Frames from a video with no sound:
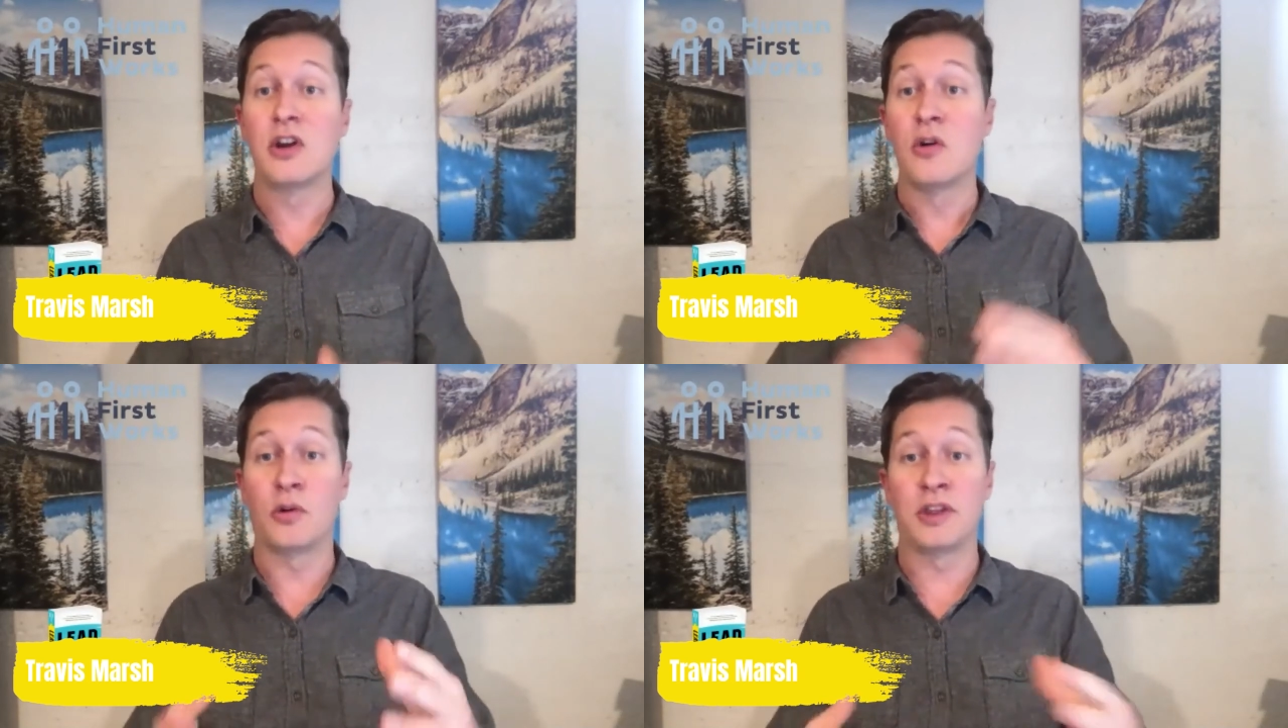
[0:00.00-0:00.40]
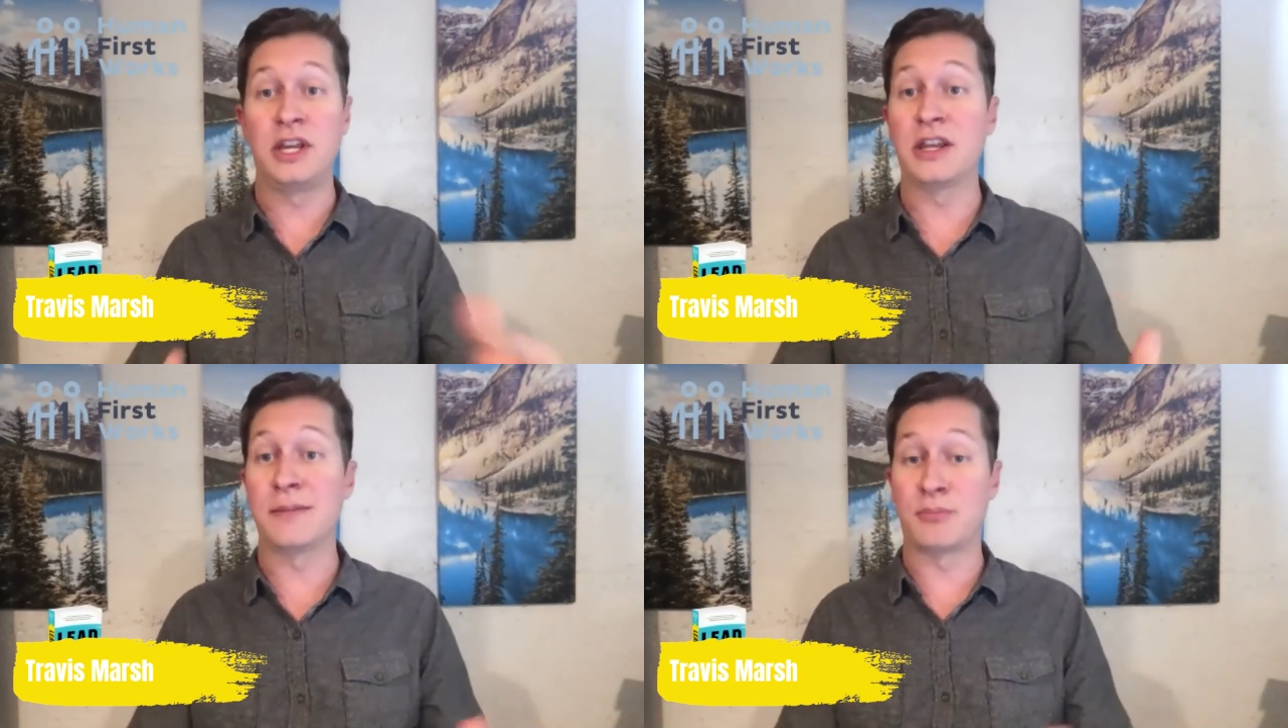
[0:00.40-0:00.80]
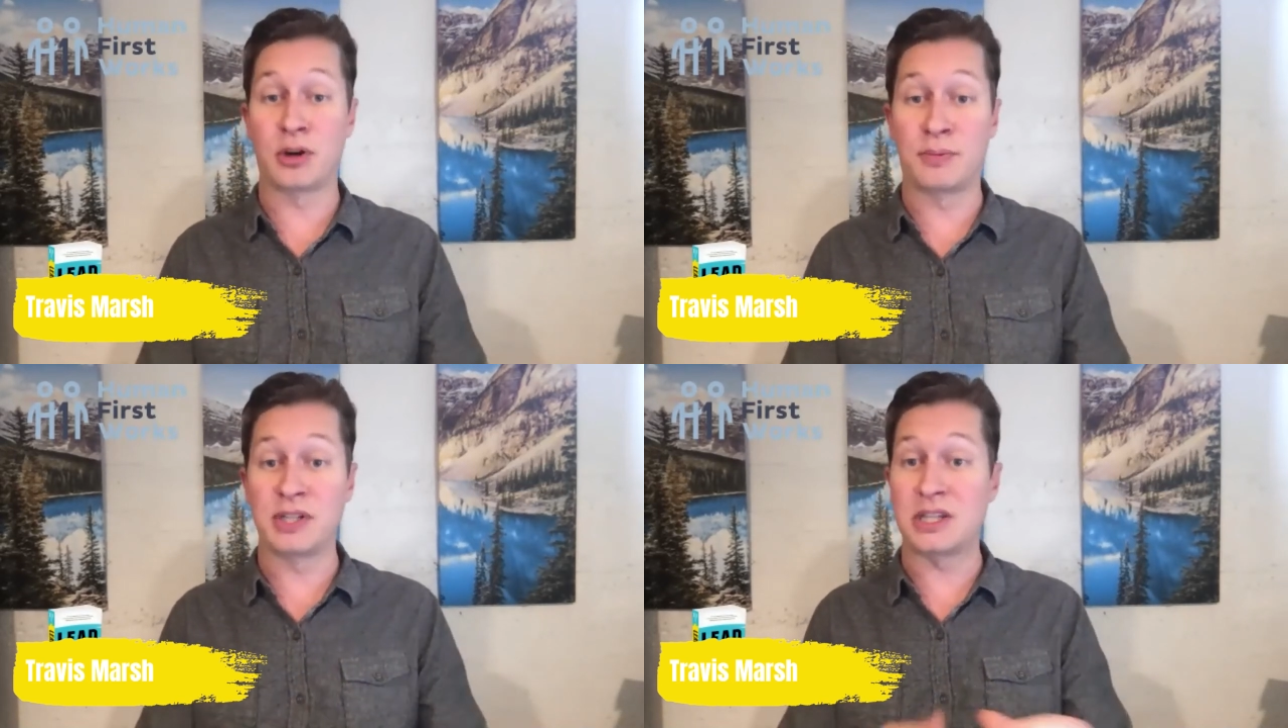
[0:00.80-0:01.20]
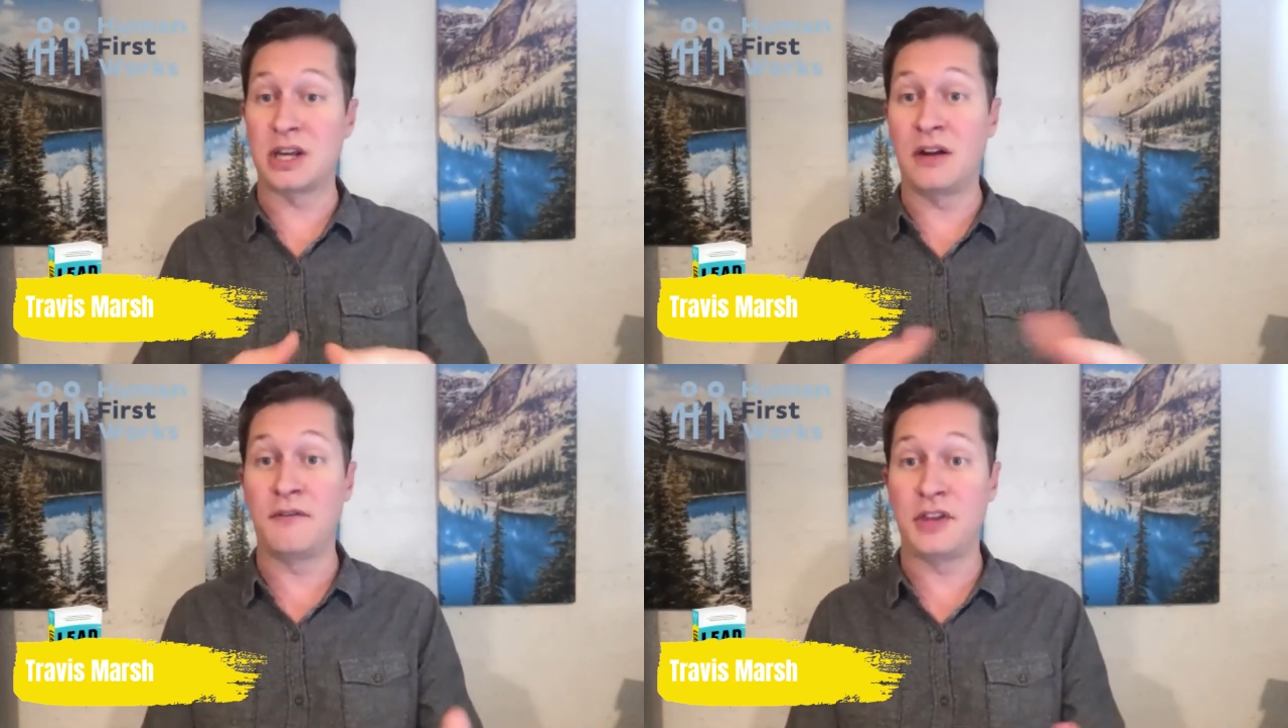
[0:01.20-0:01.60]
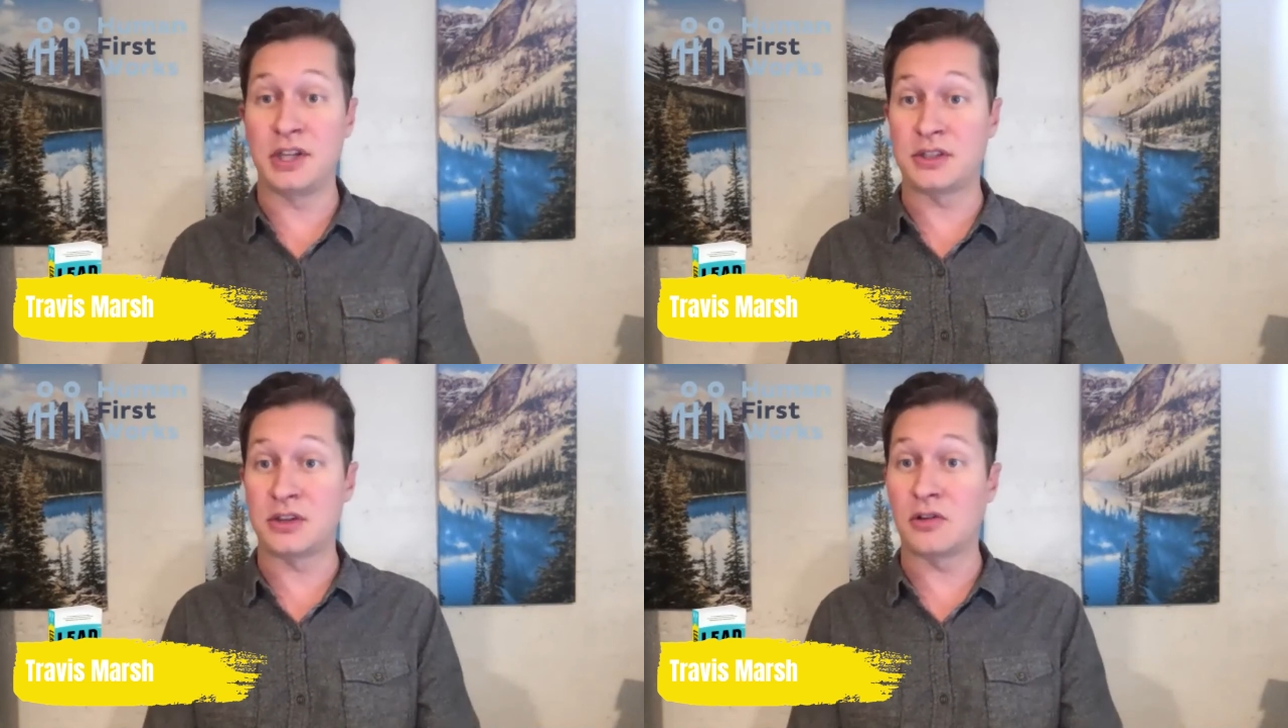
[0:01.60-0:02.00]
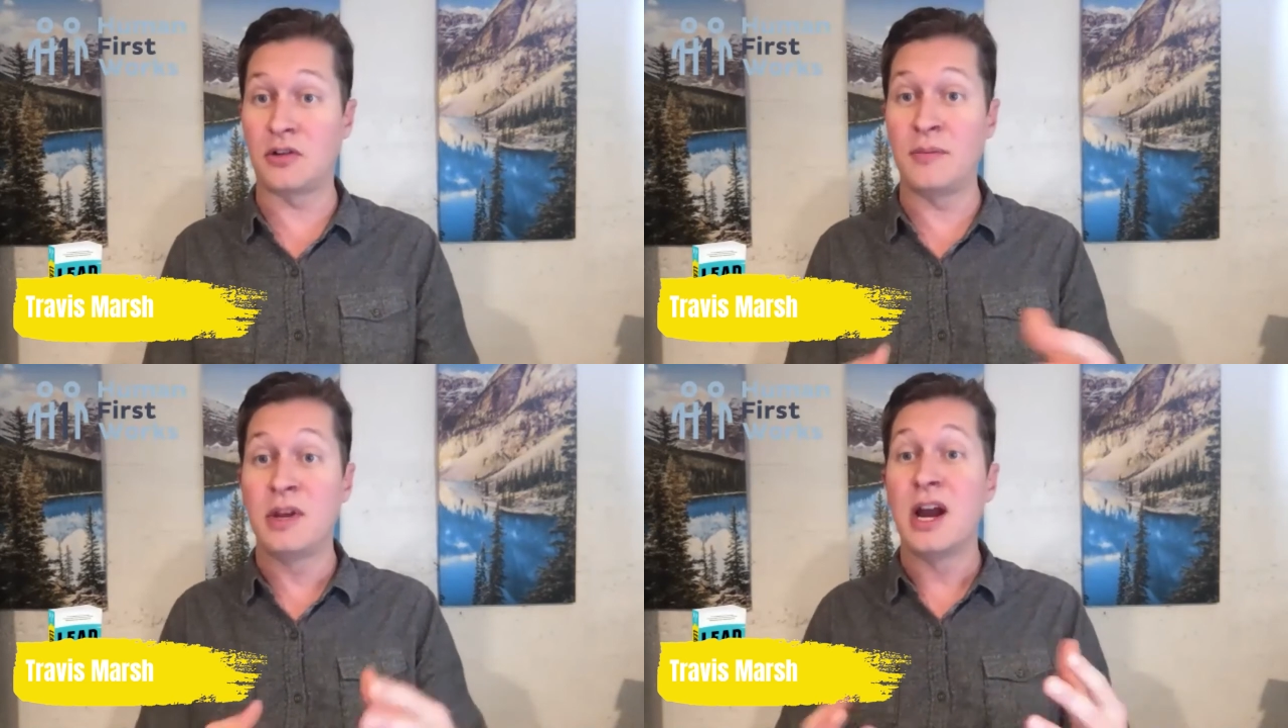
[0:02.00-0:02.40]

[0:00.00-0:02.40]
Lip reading: or the purpose of this circle.